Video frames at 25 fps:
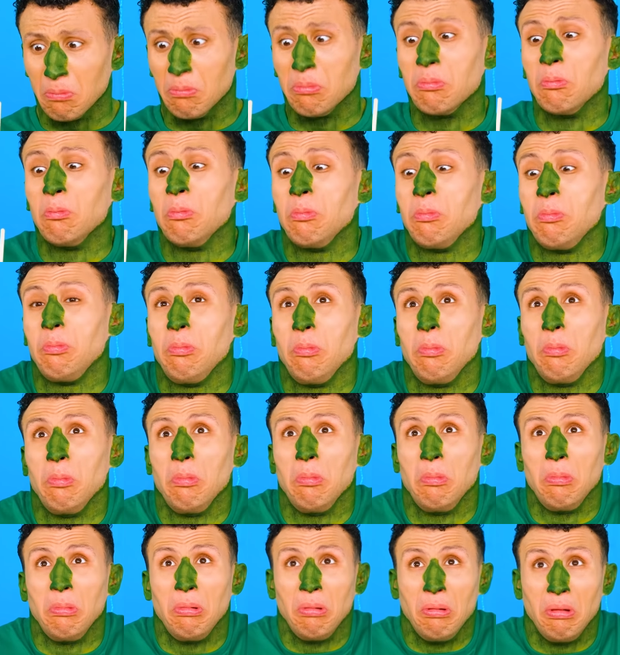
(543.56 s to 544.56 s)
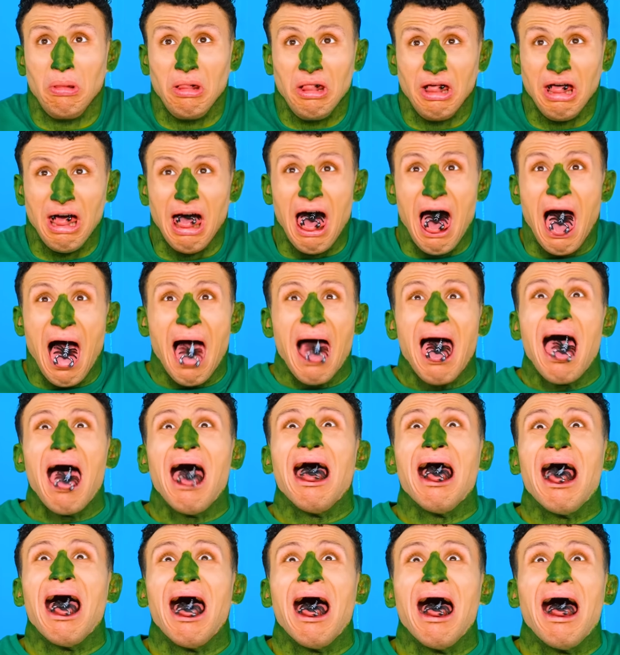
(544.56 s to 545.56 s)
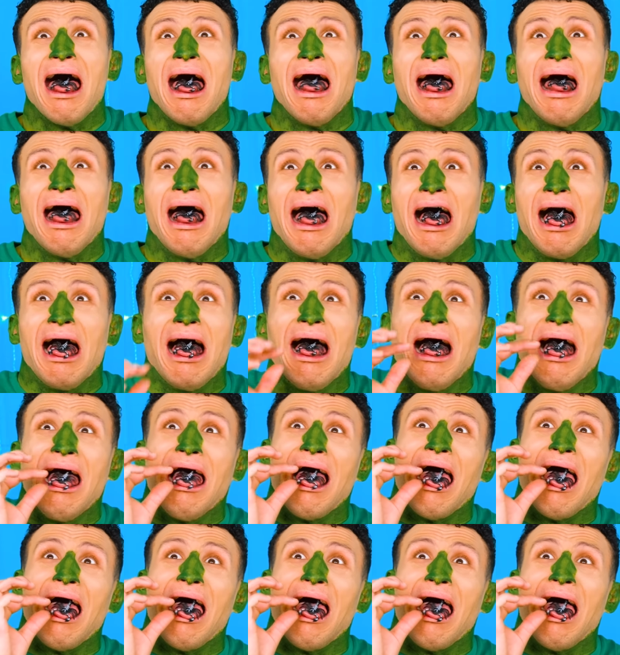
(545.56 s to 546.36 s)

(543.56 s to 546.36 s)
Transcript: in my mouth. Ah! Take it away!